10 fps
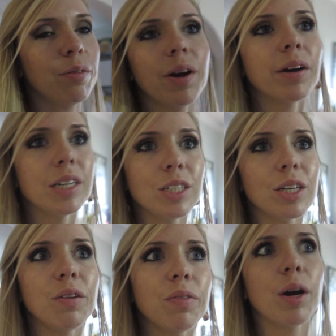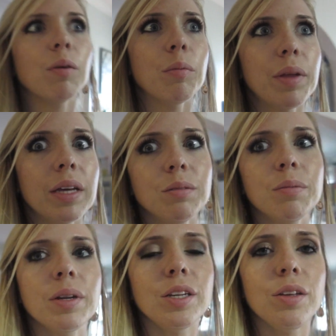we're already trying to figure out what plans we
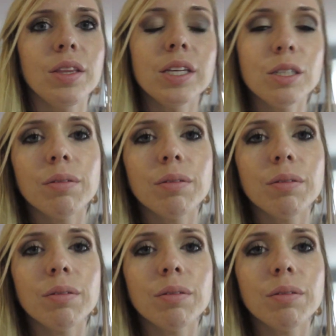want to do this